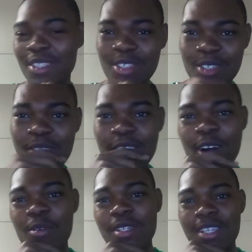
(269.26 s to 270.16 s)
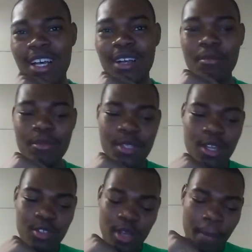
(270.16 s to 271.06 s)
Judy know what's up.
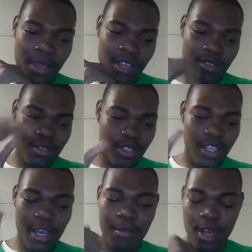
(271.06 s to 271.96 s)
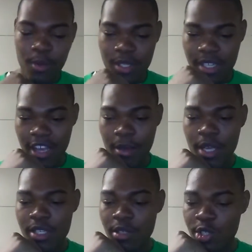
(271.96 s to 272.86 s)
So, Kim know what's up.
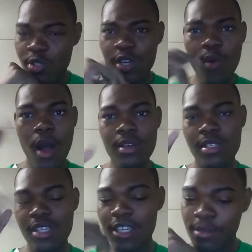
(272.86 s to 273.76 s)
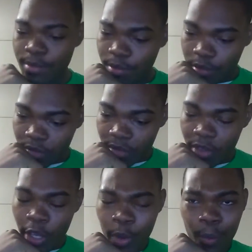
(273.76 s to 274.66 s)
So Judy walks in,
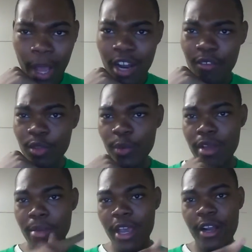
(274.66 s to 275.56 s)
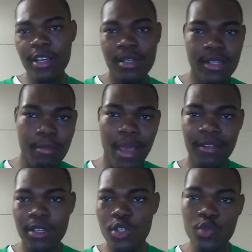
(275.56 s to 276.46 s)
and right off the rip, Erica and
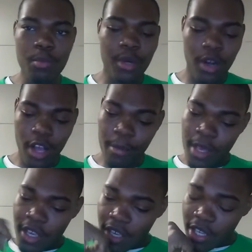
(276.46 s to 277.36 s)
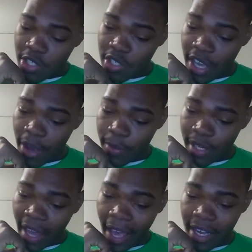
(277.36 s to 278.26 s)
Samantha swoop her up. And they were
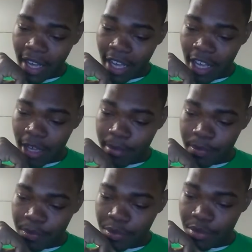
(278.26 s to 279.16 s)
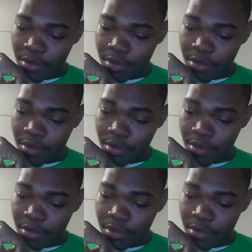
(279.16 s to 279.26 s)
like, why